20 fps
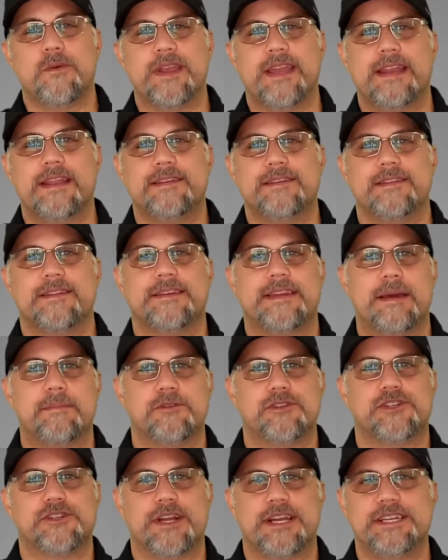we get into the
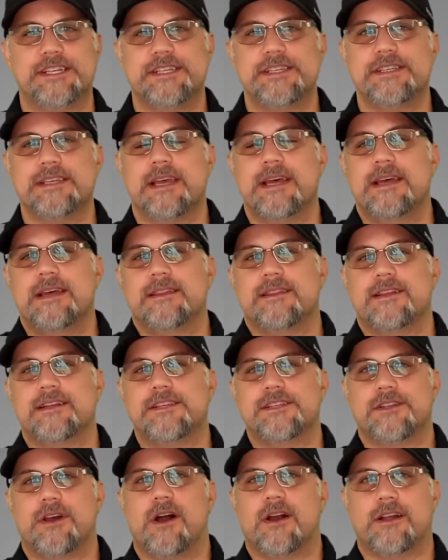demonstrations,
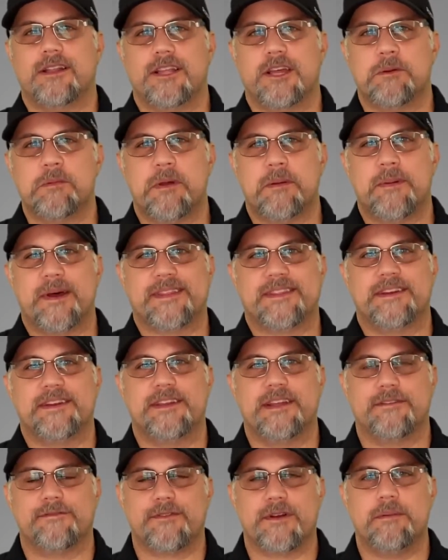let's talk a little bit about the
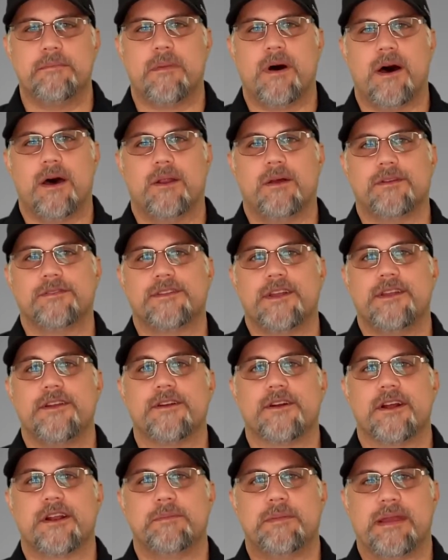different models that
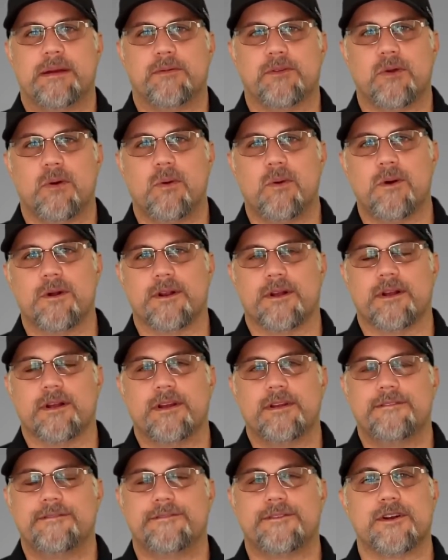you're going to be able to
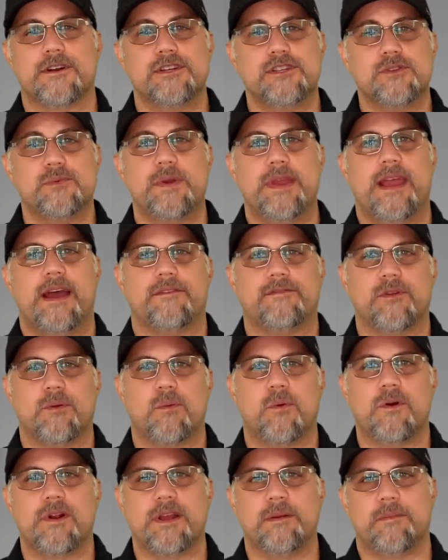order. First, we have the
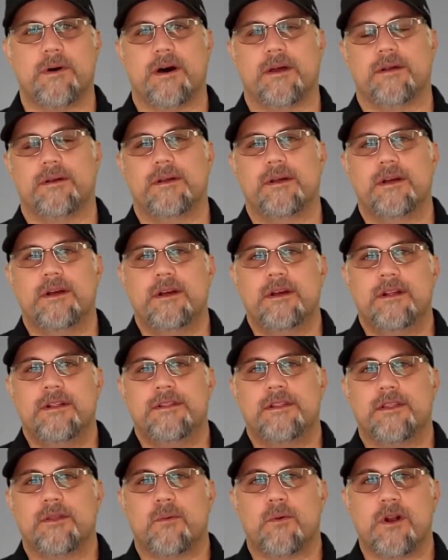warning model.
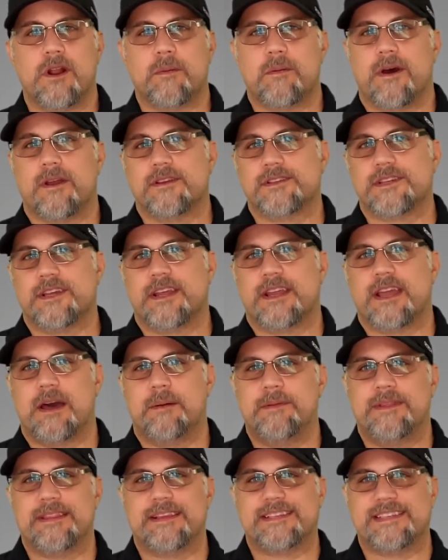Now, the warning model is going to
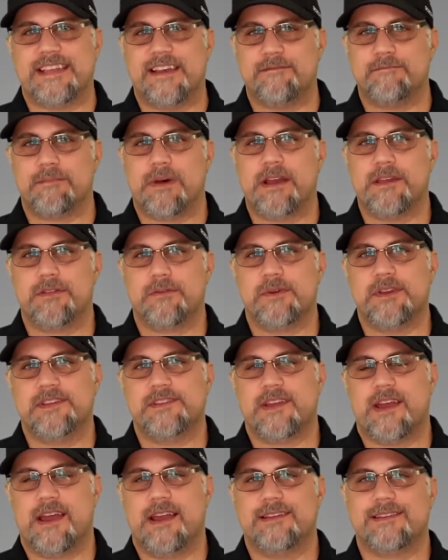come in the 7x3
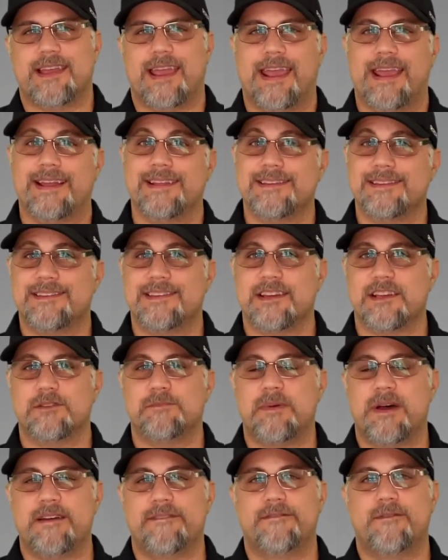size and
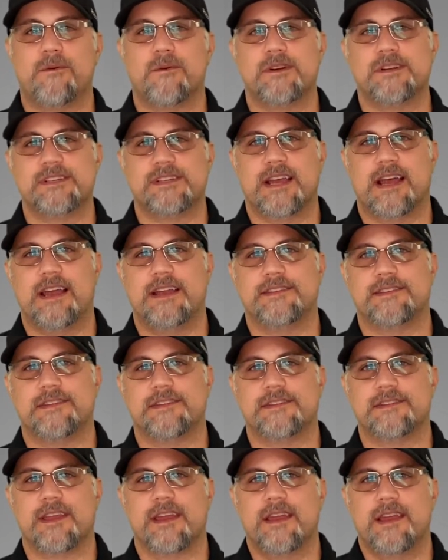6x4
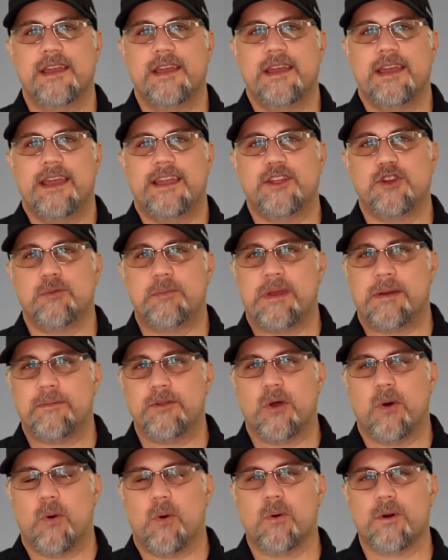sizes, and you'll be able
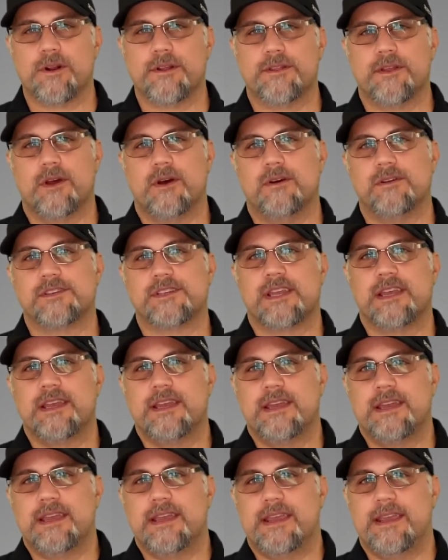to order those
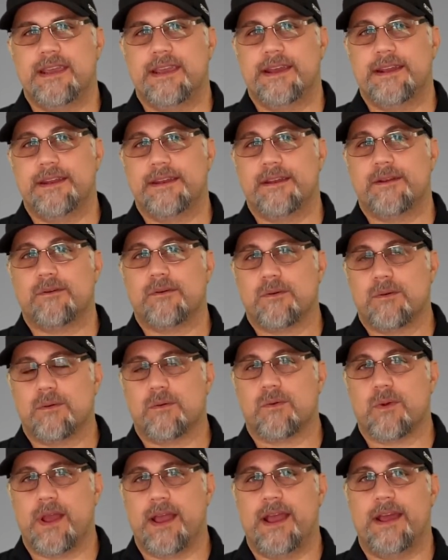in
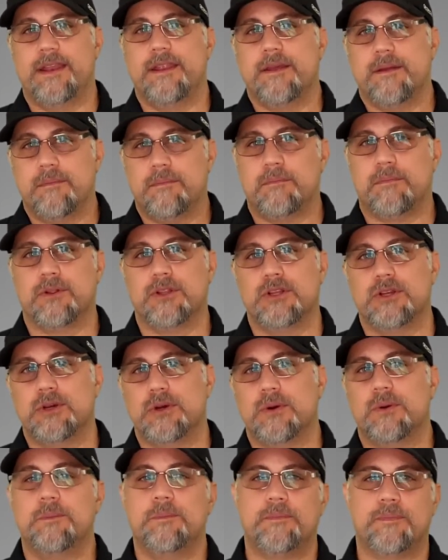red,
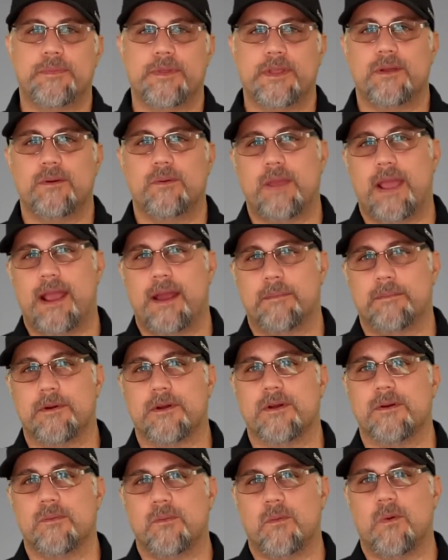blue,
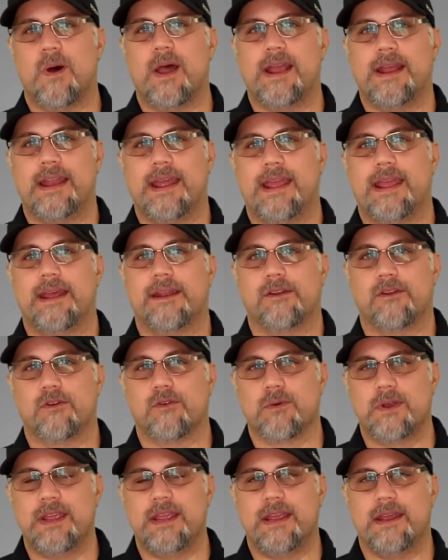amber, white, and
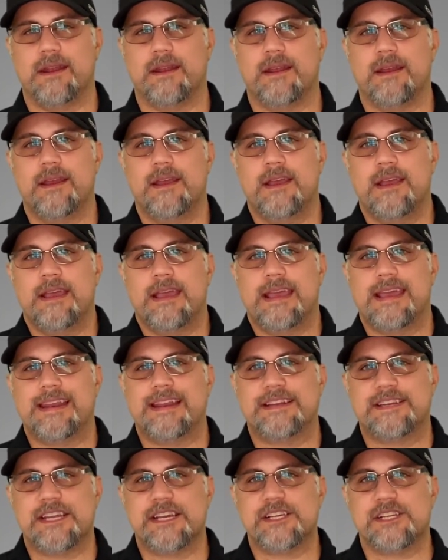green. And
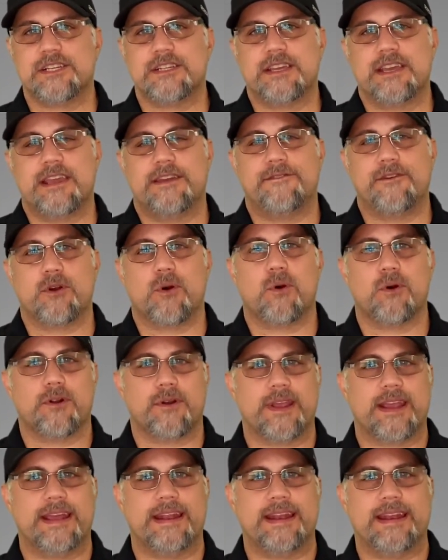additionally, if you're
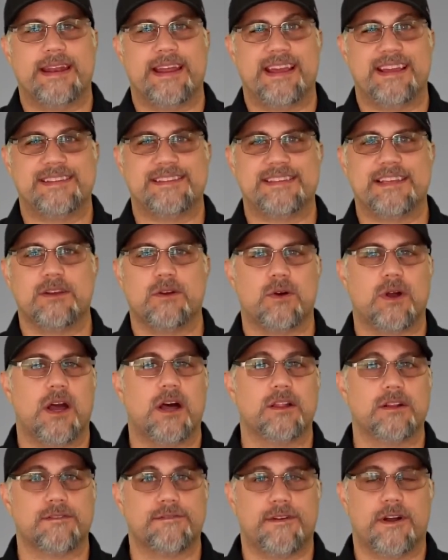ordering it in a single
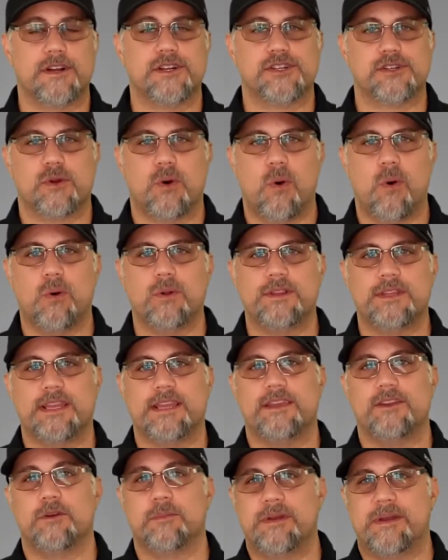color function
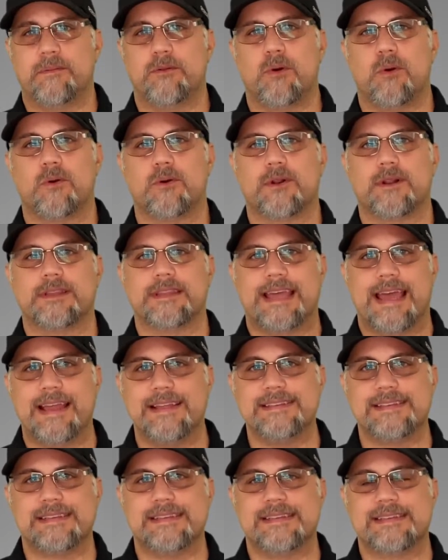only, you'll be able to order
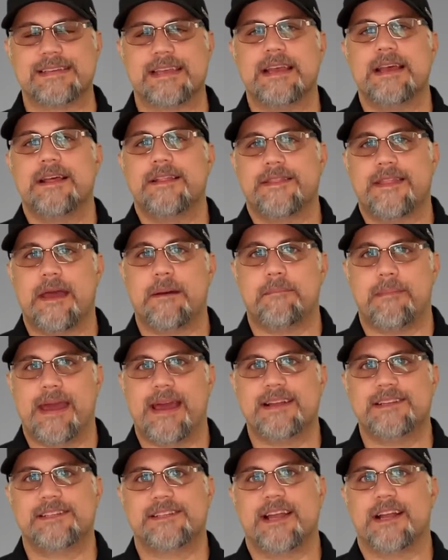lenses that
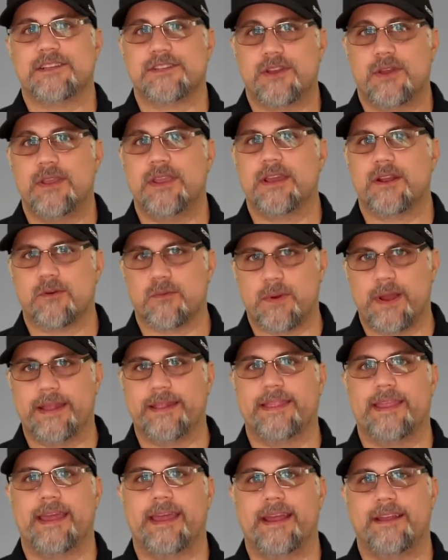match that. So you can get a
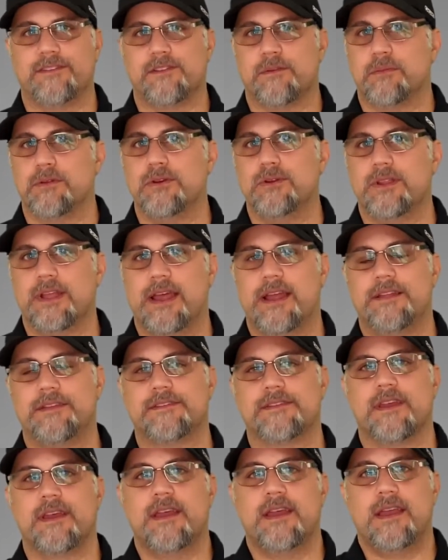red lens, a blue
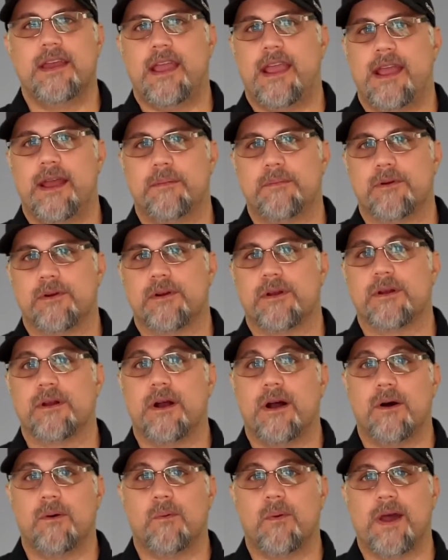lens, amber,
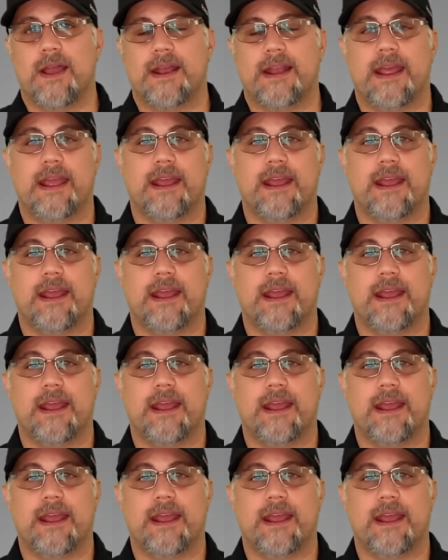a white,